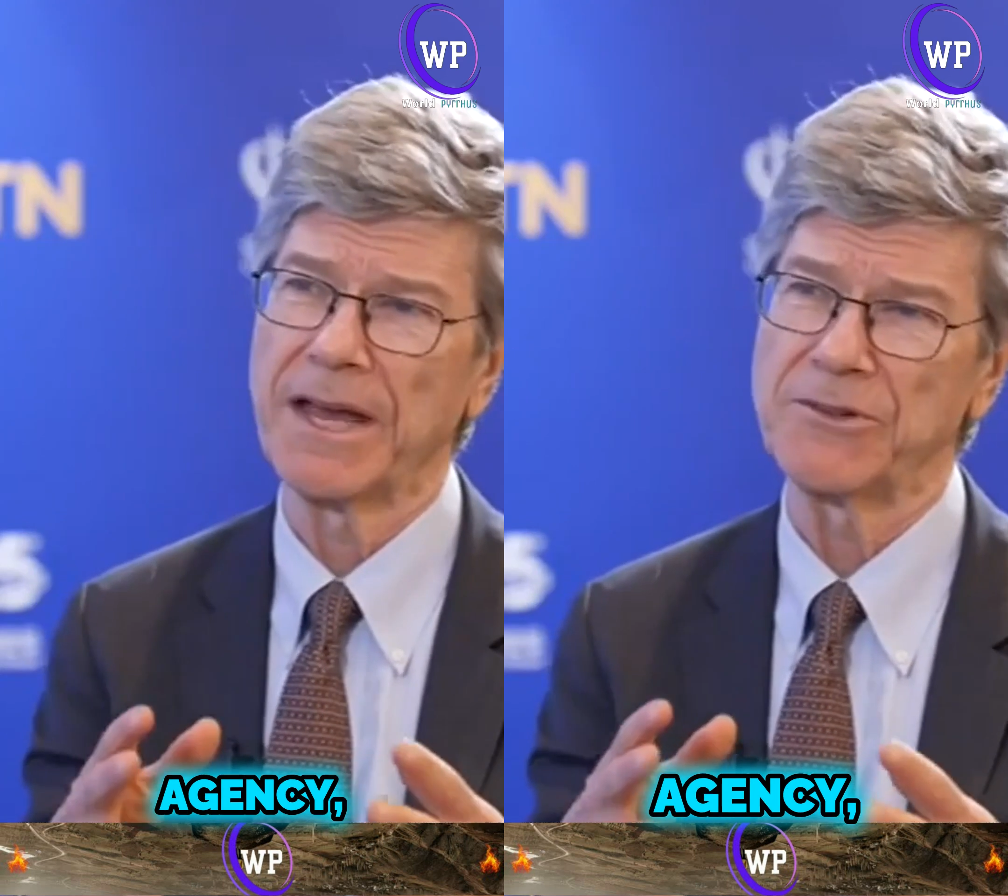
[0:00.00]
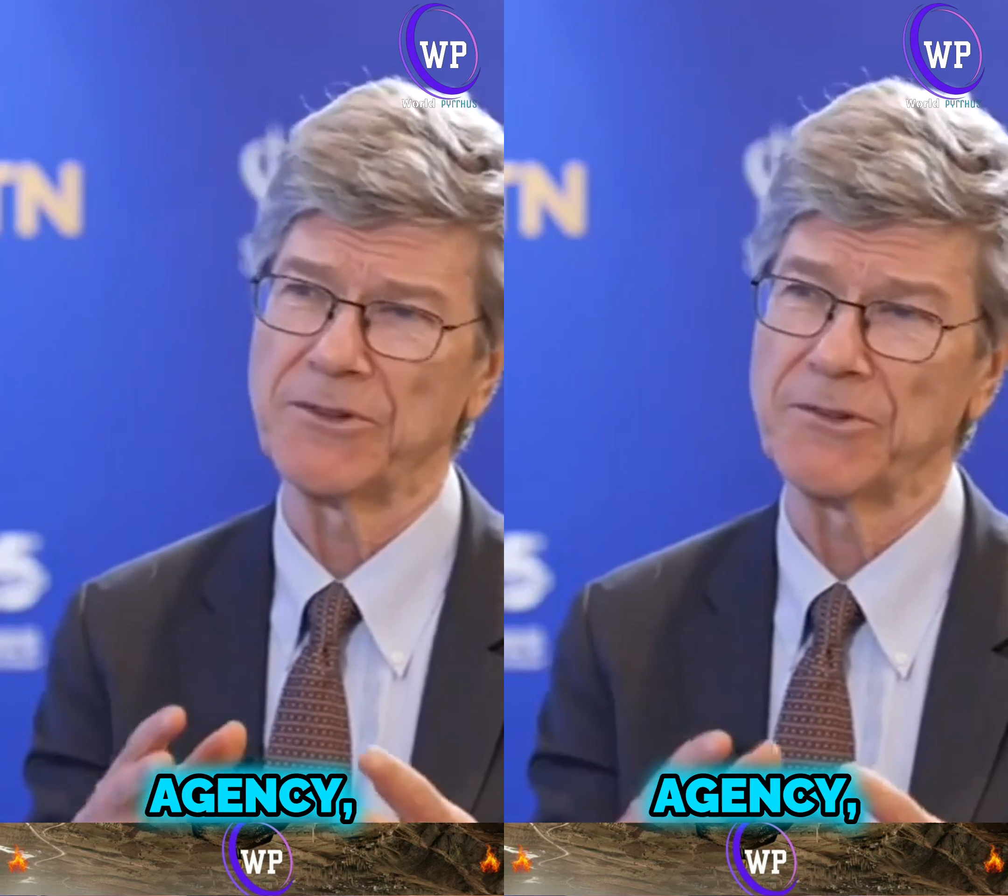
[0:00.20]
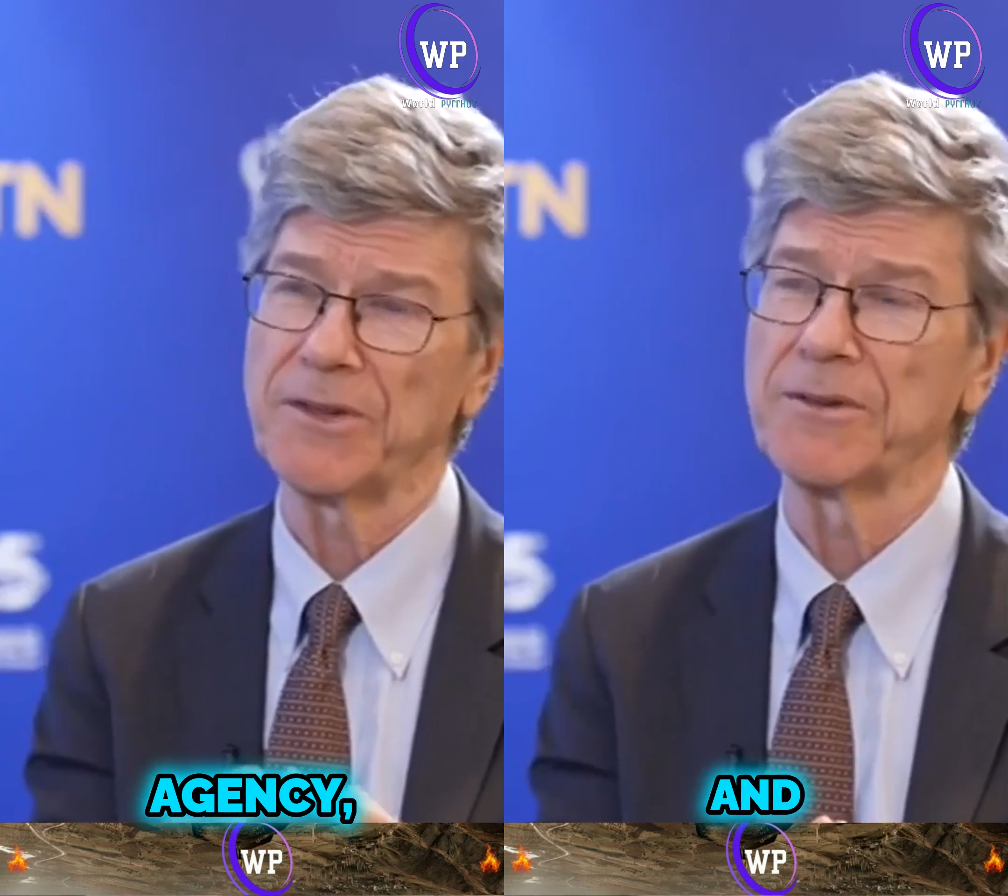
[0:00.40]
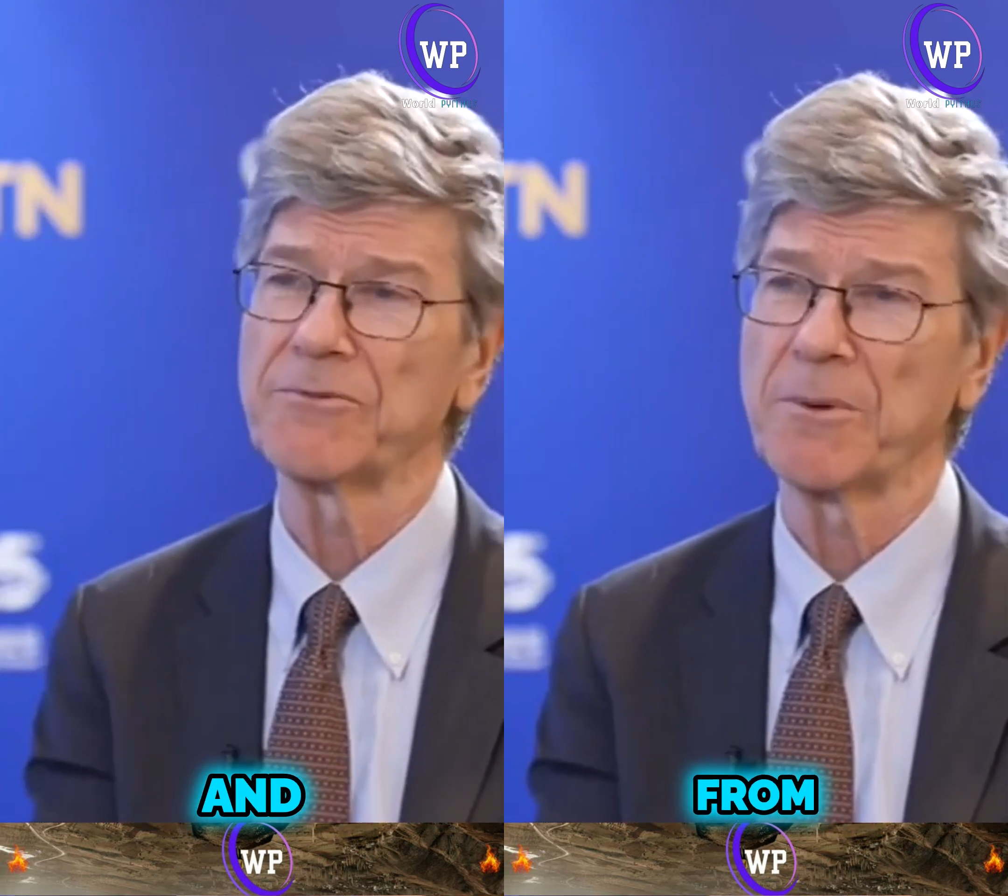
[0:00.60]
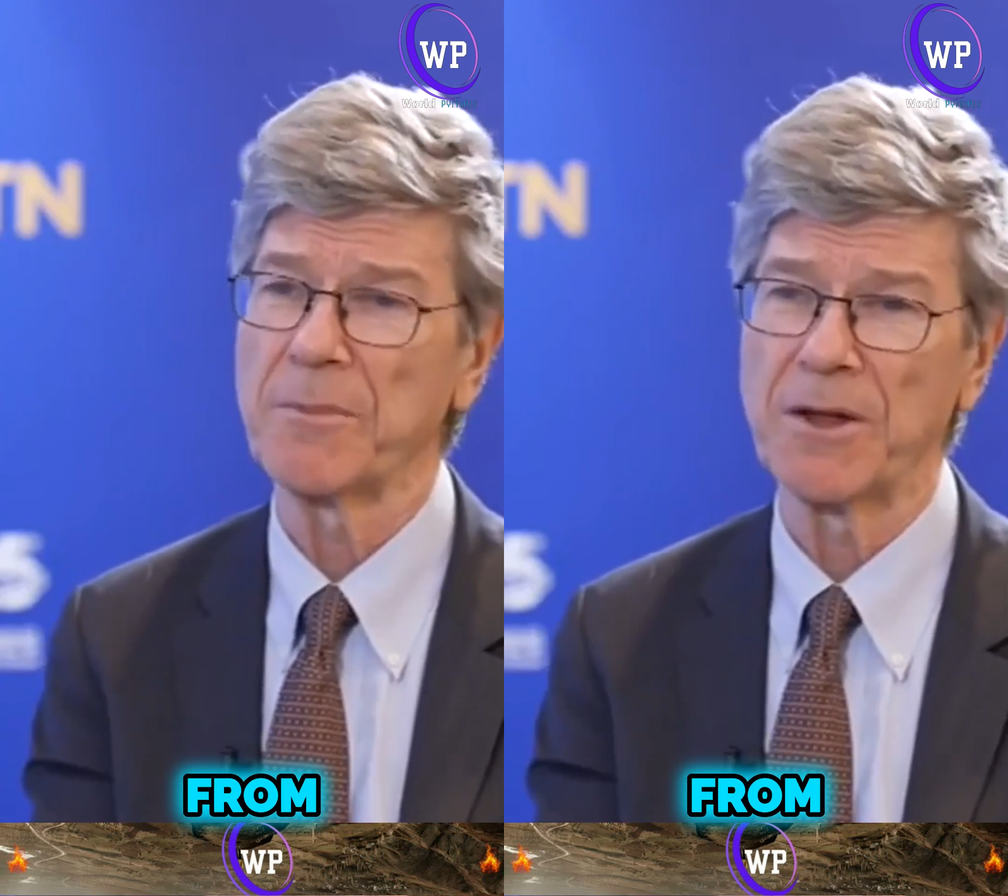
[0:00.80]
Agency,
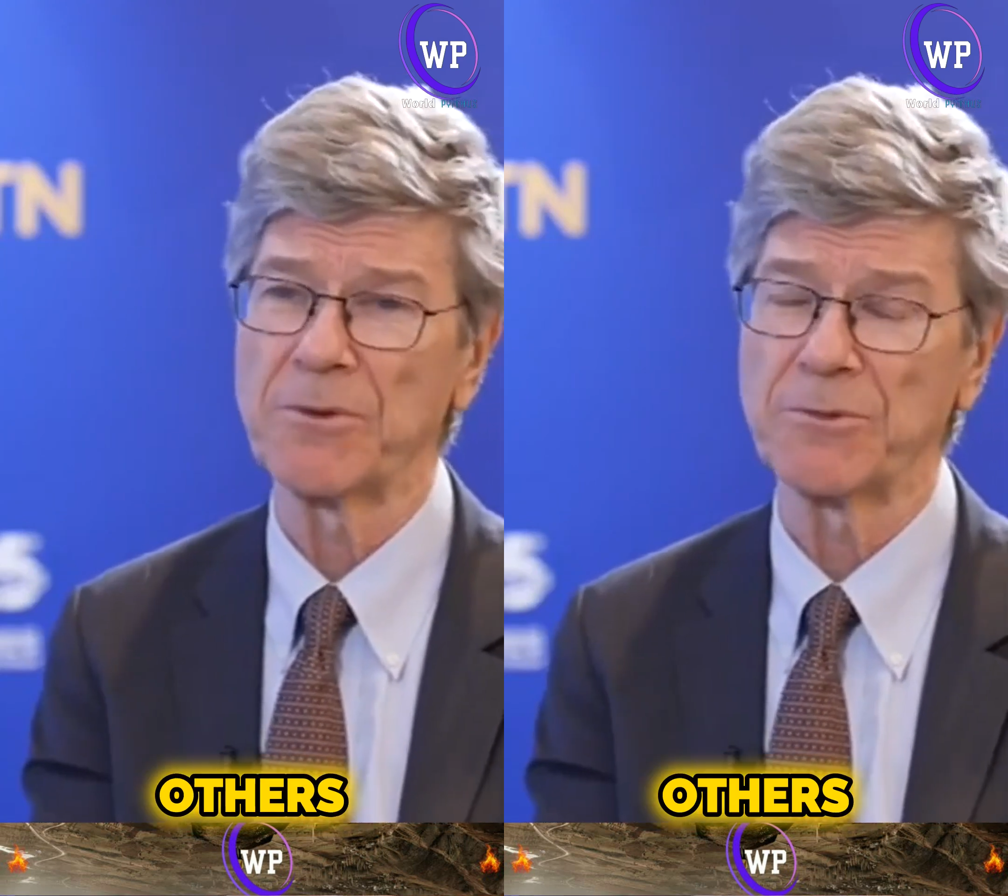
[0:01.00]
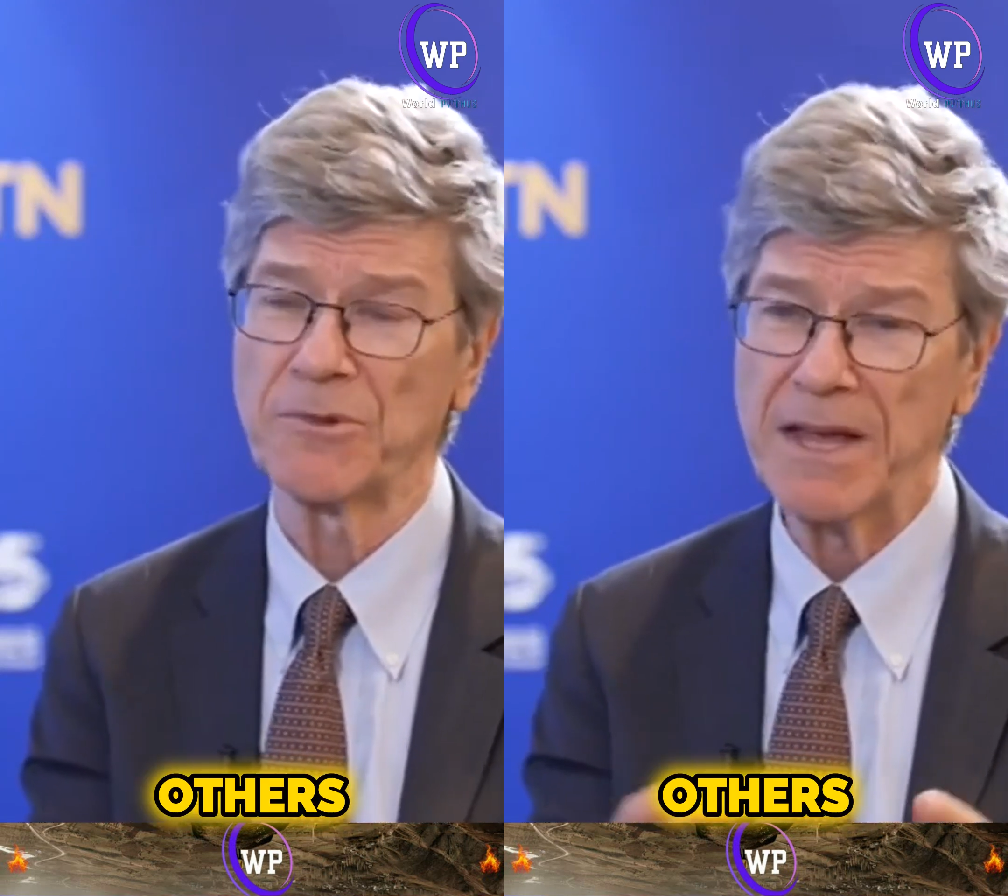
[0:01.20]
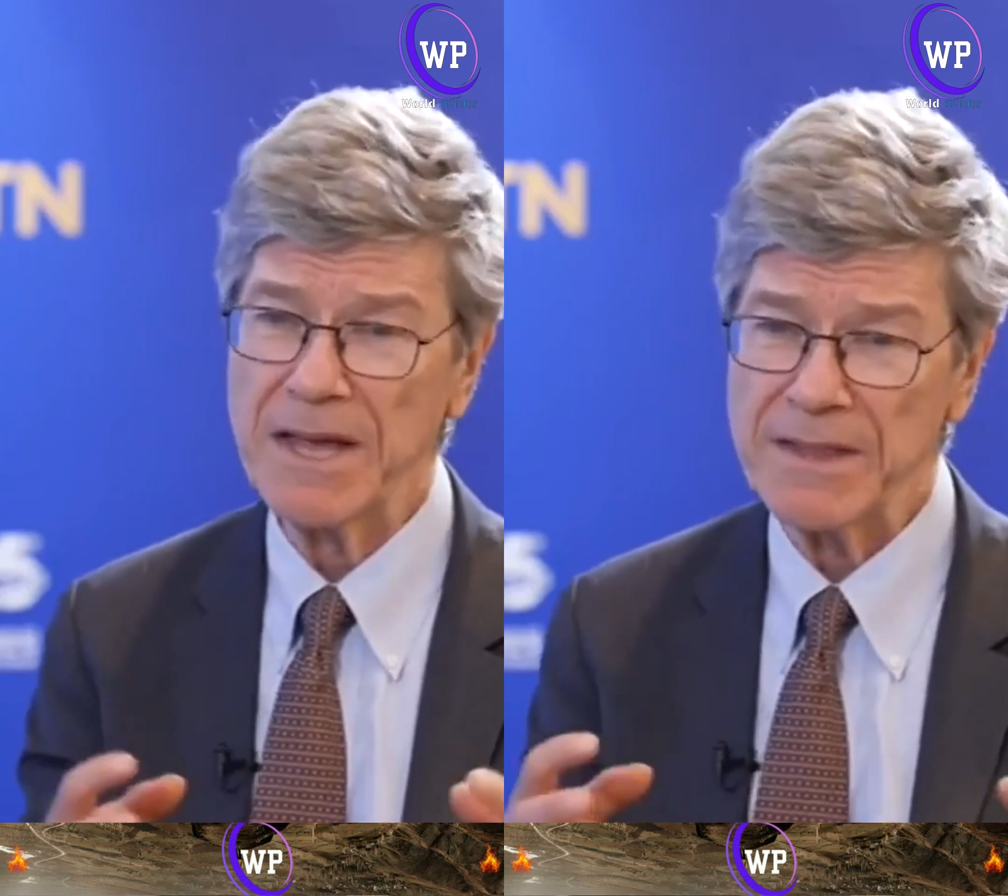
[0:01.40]
and from others